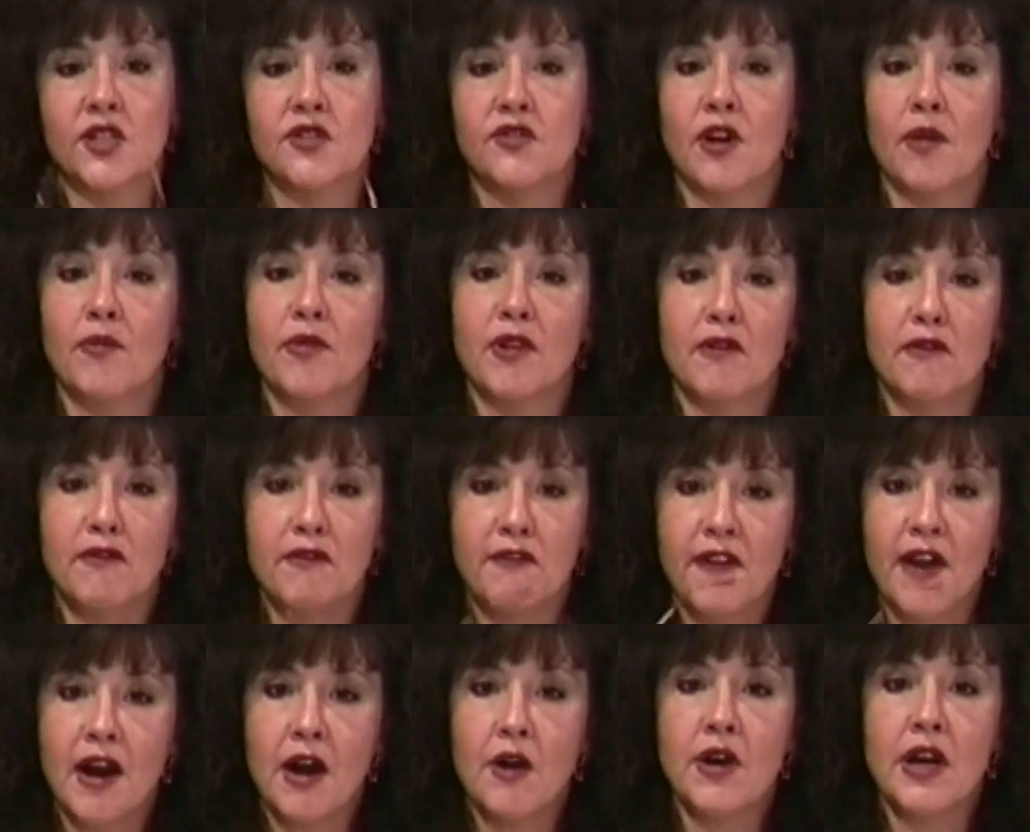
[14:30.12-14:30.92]
us from the
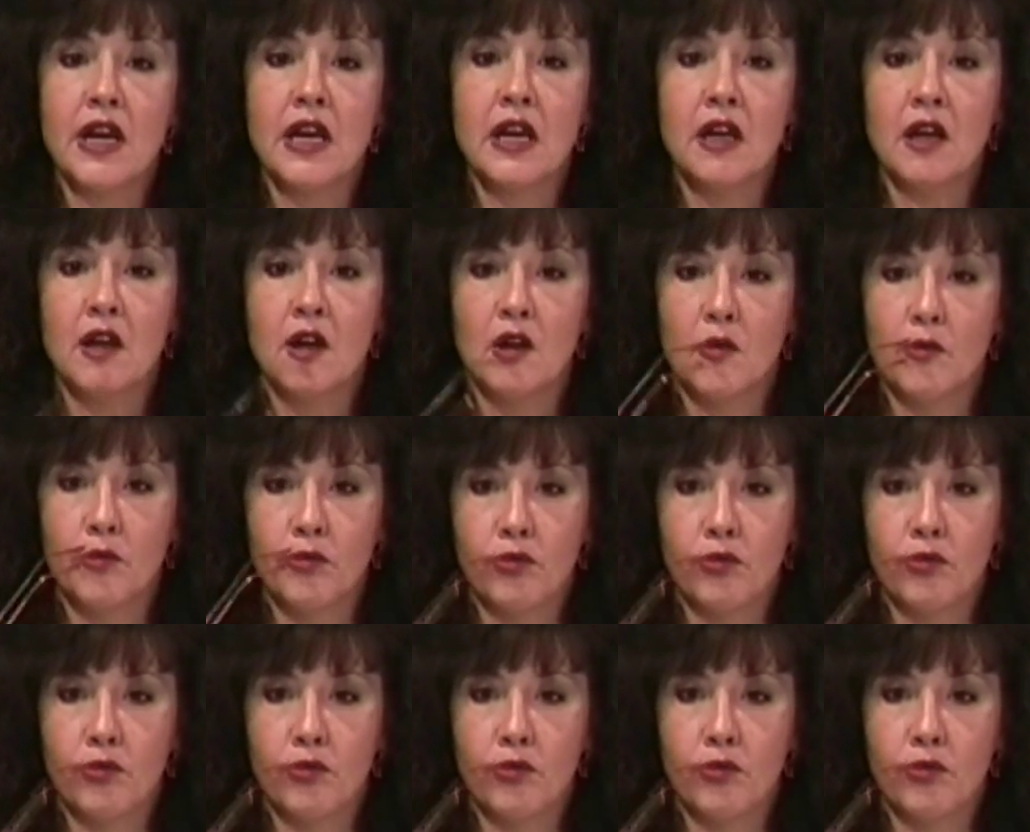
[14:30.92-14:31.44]
very